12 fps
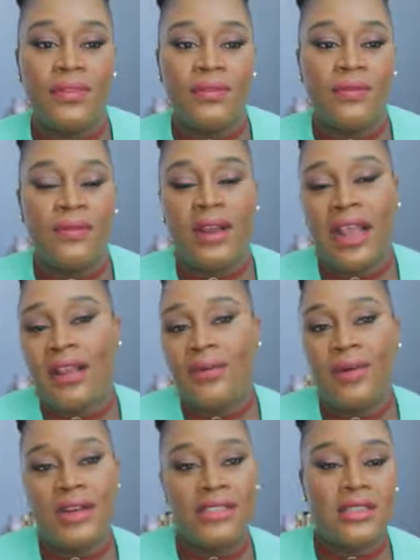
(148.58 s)

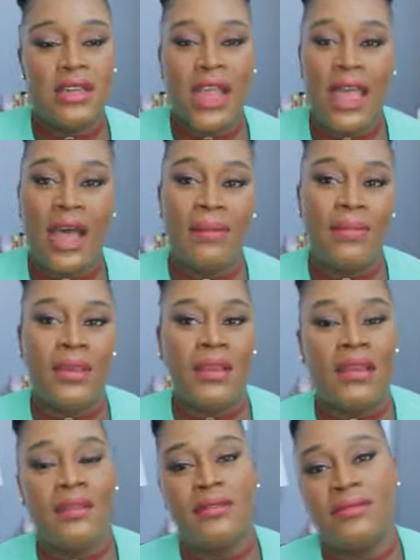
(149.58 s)
what is going to
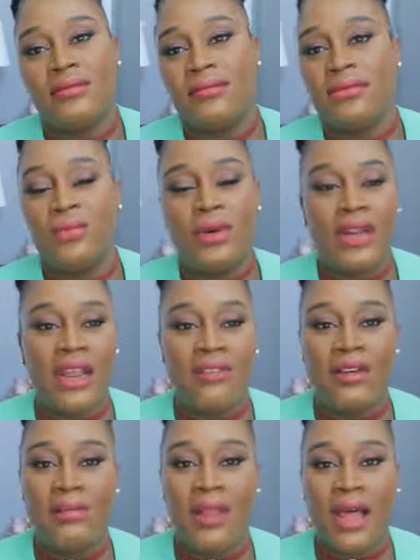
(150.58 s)
happen,
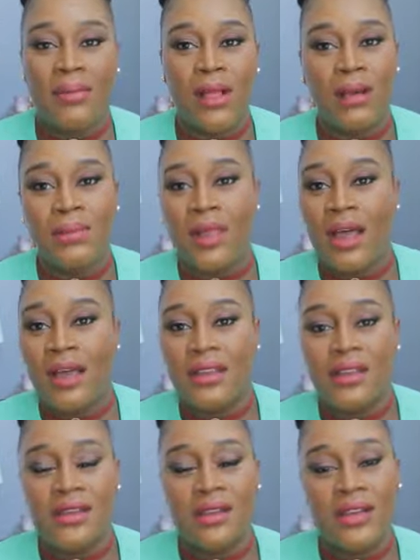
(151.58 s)
whatever, blah blah blah.
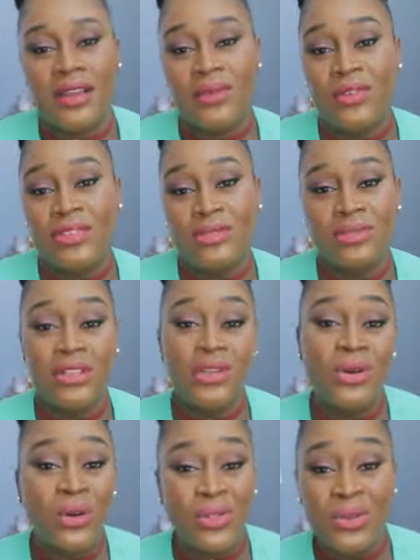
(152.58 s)
It was just really
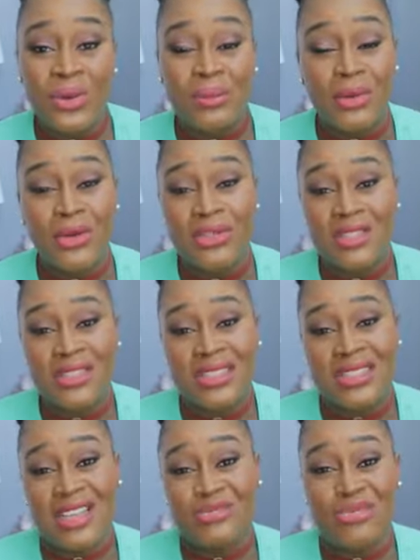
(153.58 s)
going through the motions
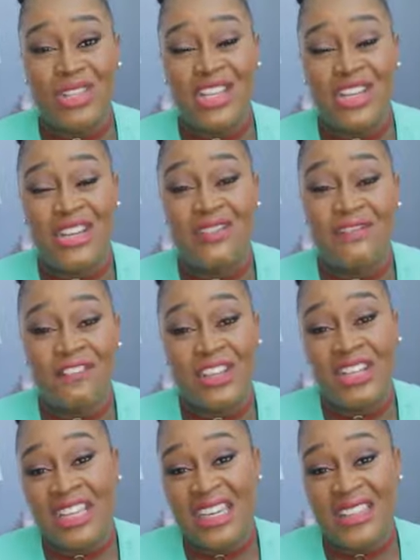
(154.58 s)
because I really couldn't
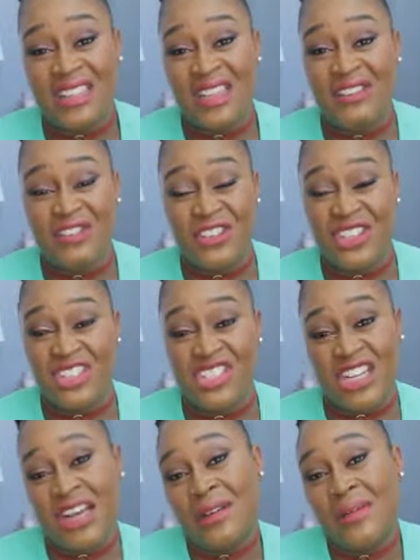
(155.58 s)
feel anything for this
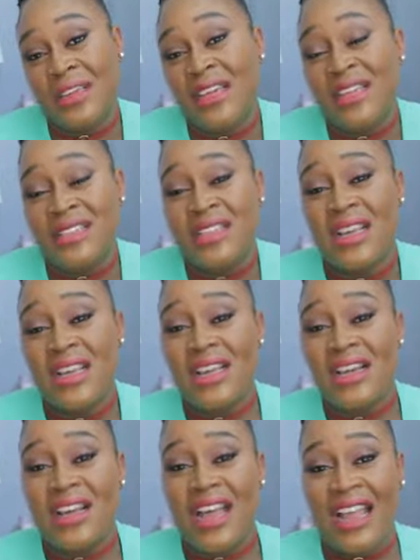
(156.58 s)
child because
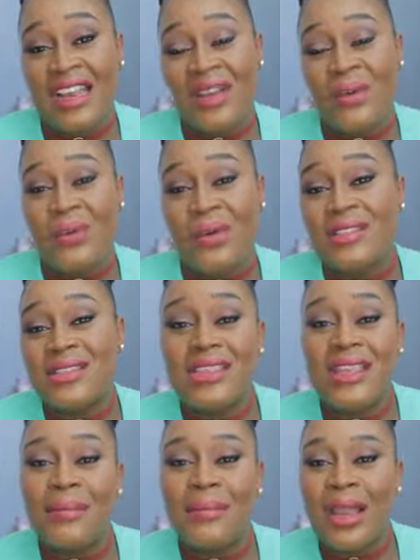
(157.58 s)
I didn't want to
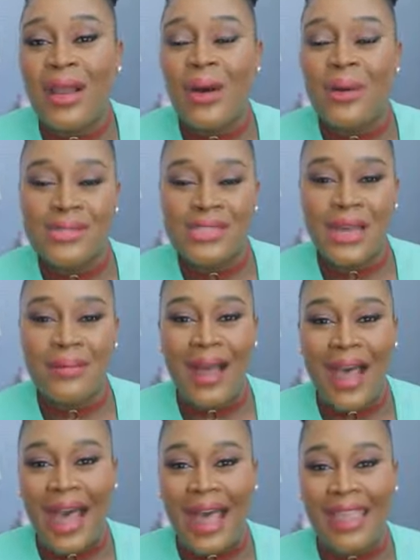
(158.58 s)
get my hopes up
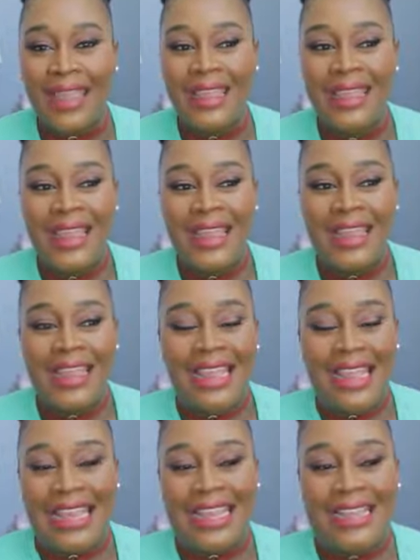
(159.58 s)
high
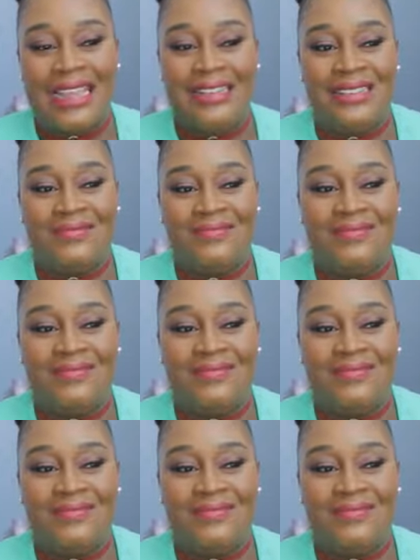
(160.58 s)
and